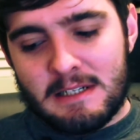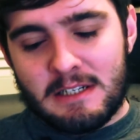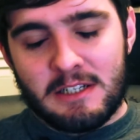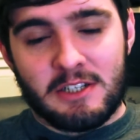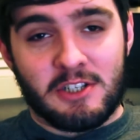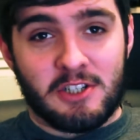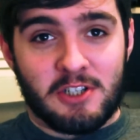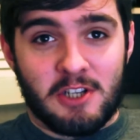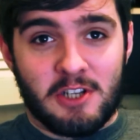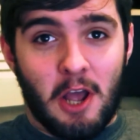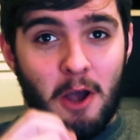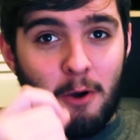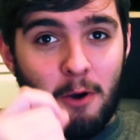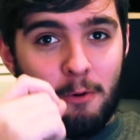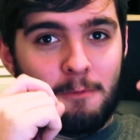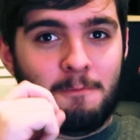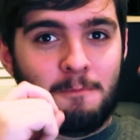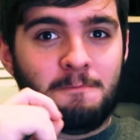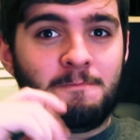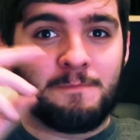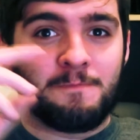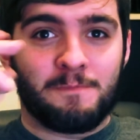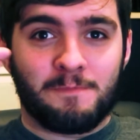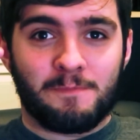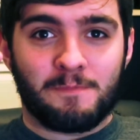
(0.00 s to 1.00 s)
So,
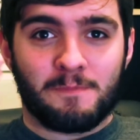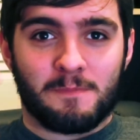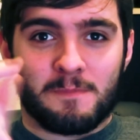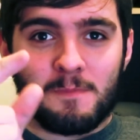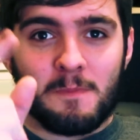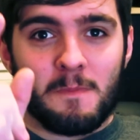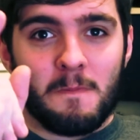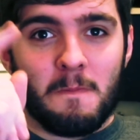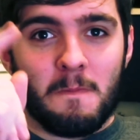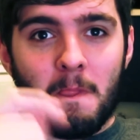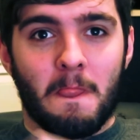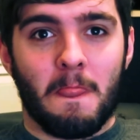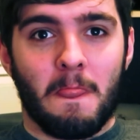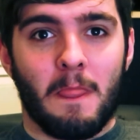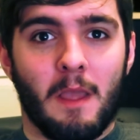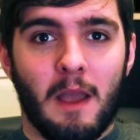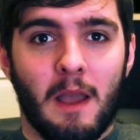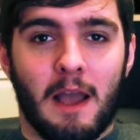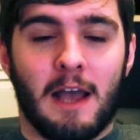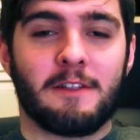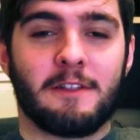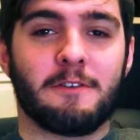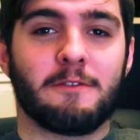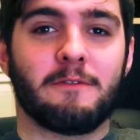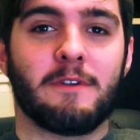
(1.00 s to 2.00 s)

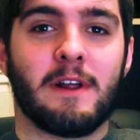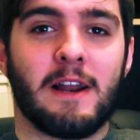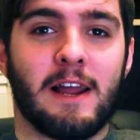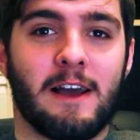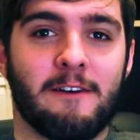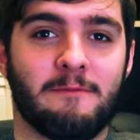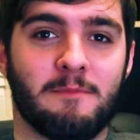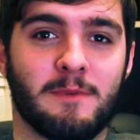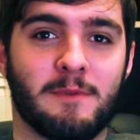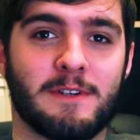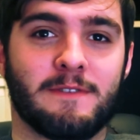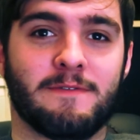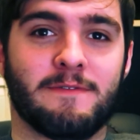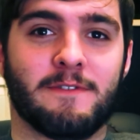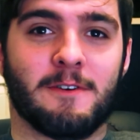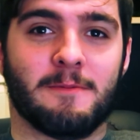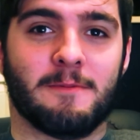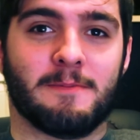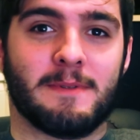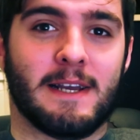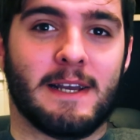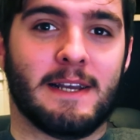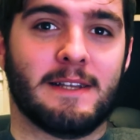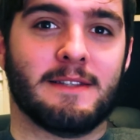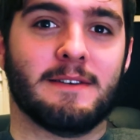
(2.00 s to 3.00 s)
I don't really have much of an
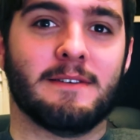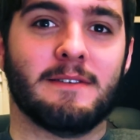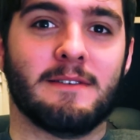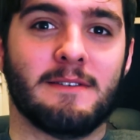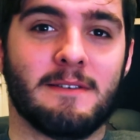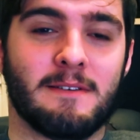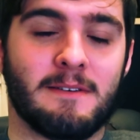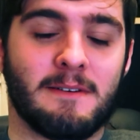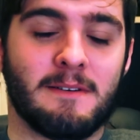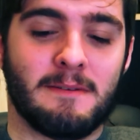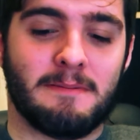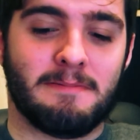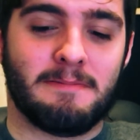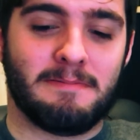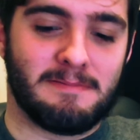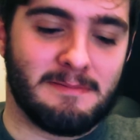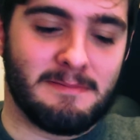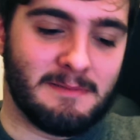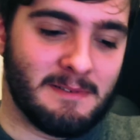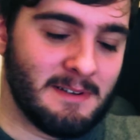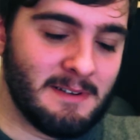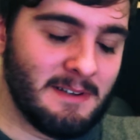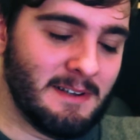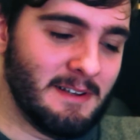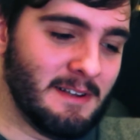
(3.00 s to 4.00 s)
update.
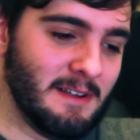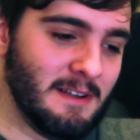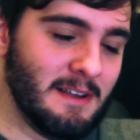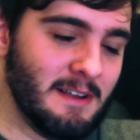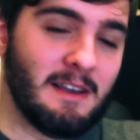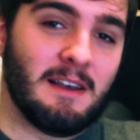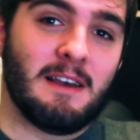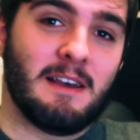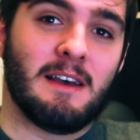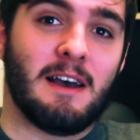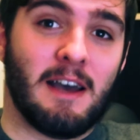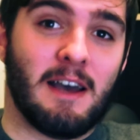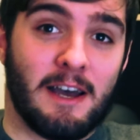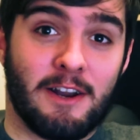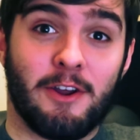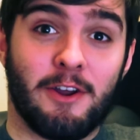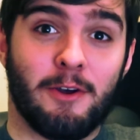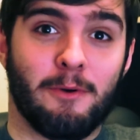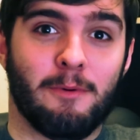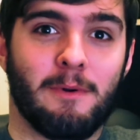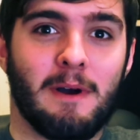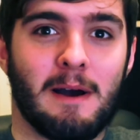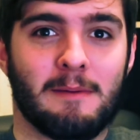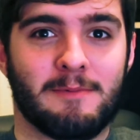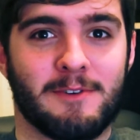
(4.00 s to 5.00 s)
I
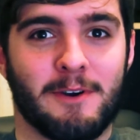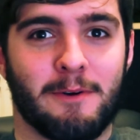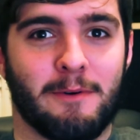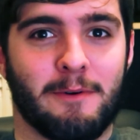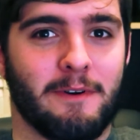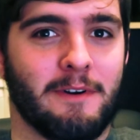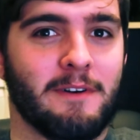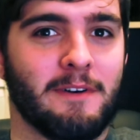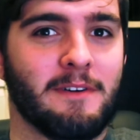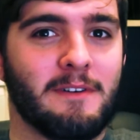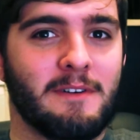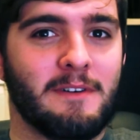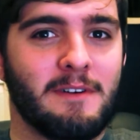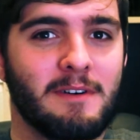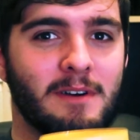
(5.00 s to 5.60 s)
do. I'm joking.